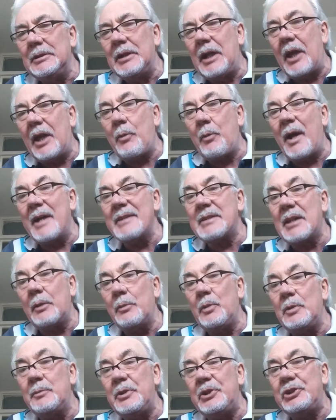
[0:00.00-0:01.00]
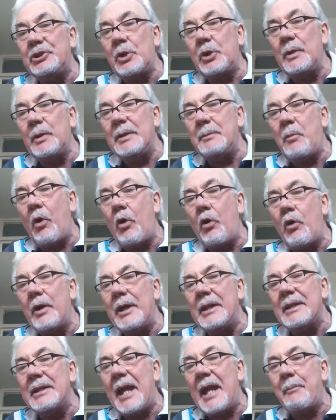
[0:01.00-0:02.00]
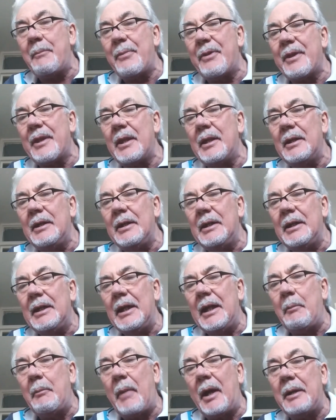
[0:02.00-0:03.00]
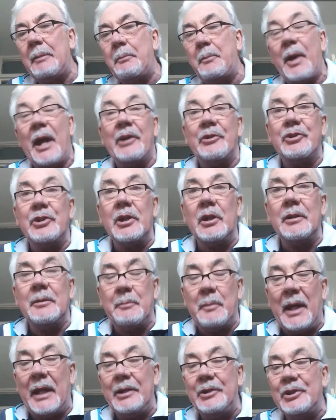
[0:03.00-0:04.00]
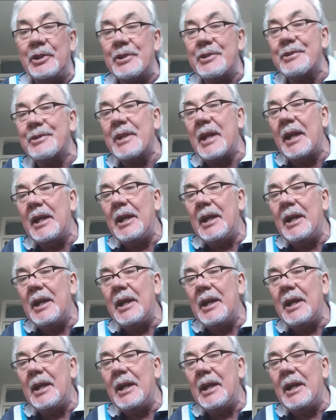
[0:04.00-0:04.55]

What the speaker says: Otherwise, I will be showing more in depth in my Patreon pages,